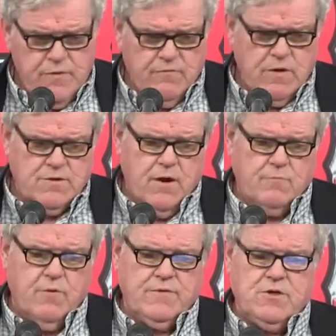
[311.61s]
for the
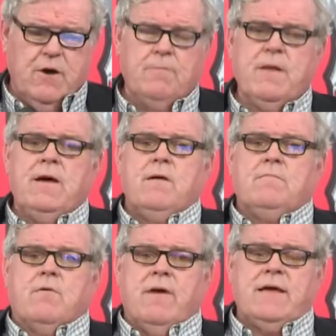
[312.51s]
Tom's River Show.
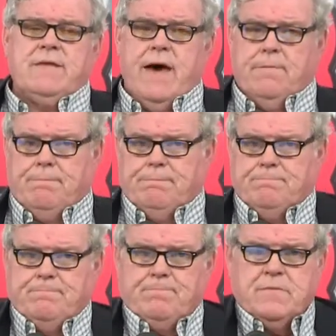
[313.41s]
Maria's out,
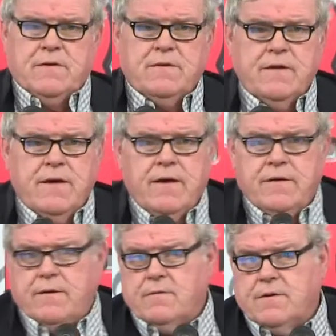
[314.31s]

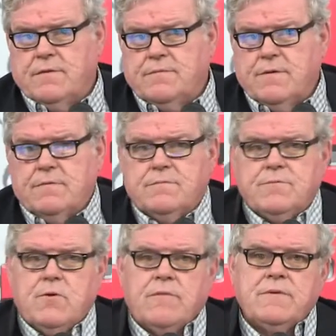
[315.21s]
and she'll
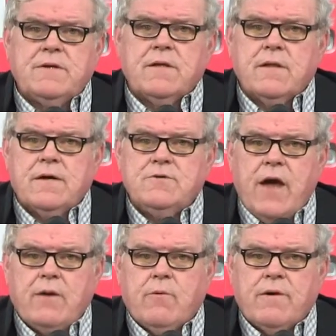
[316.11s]
serve until
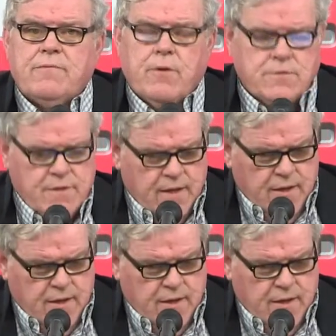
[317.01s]
January 1st.